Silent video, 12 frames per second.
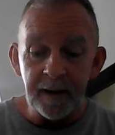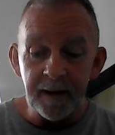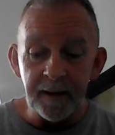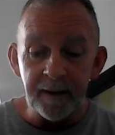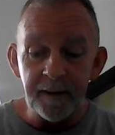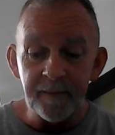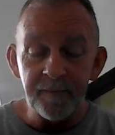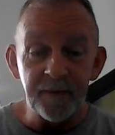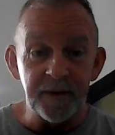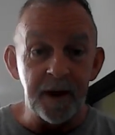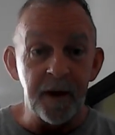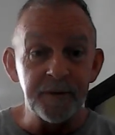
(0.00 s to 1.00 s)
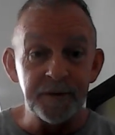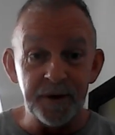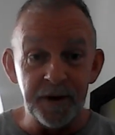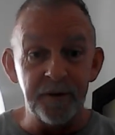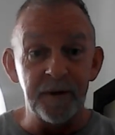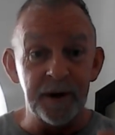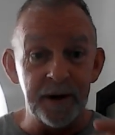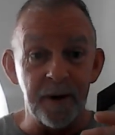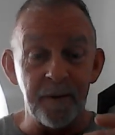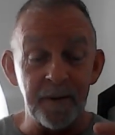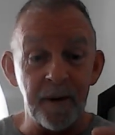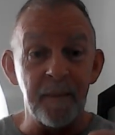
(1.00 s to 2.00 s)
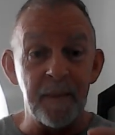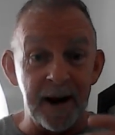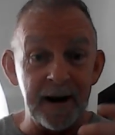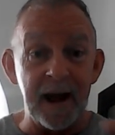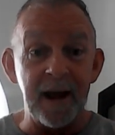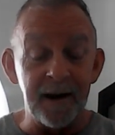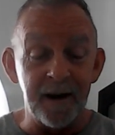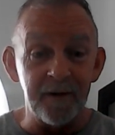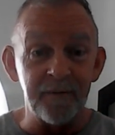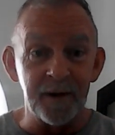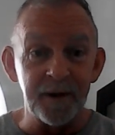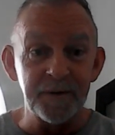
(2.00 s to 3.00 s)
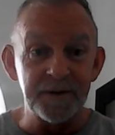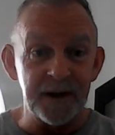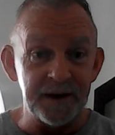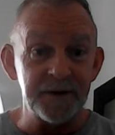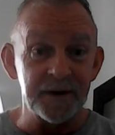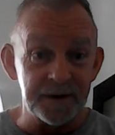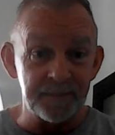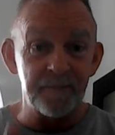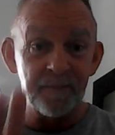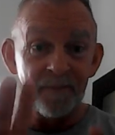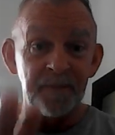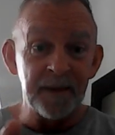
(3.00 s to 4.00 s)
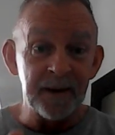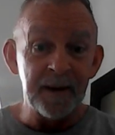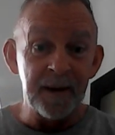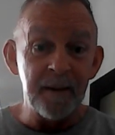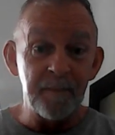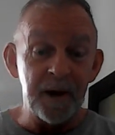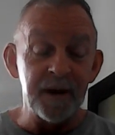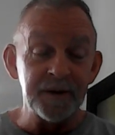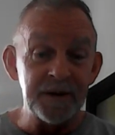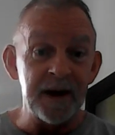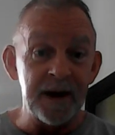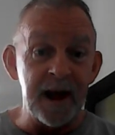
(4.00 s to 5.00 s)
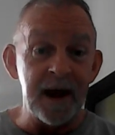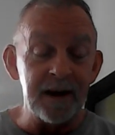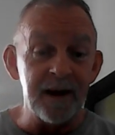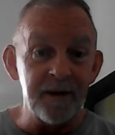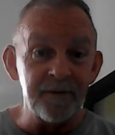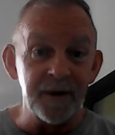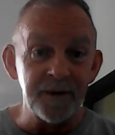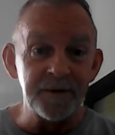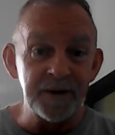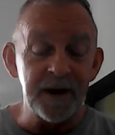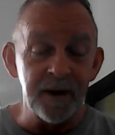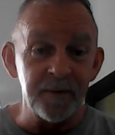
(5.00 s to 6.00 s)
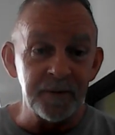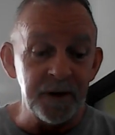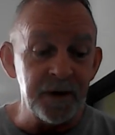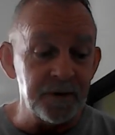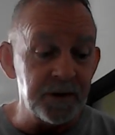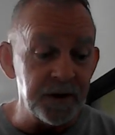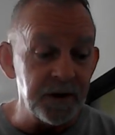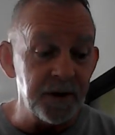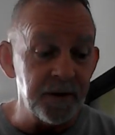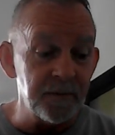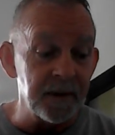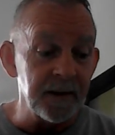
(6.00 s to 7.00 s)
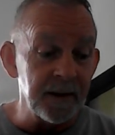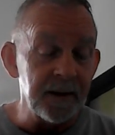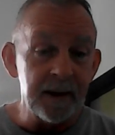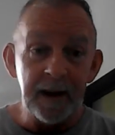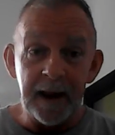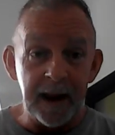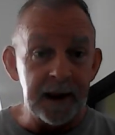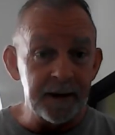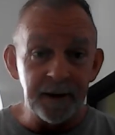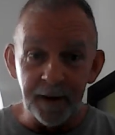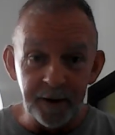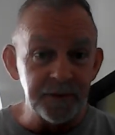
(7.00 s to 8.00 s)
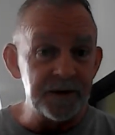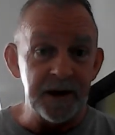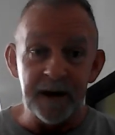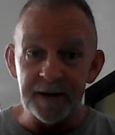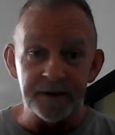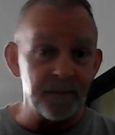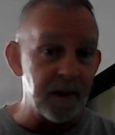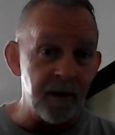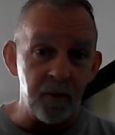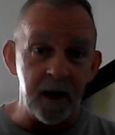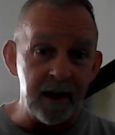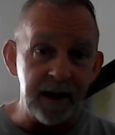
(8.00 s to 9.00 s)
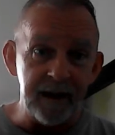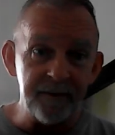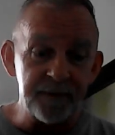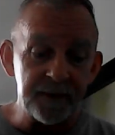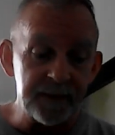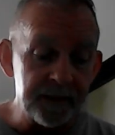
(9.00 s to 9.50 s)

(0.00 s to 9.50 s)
Uh, for those of you that don't know about I Love Lucy, just punch in I Love Lucy on YouTube, and Lucy is my wife.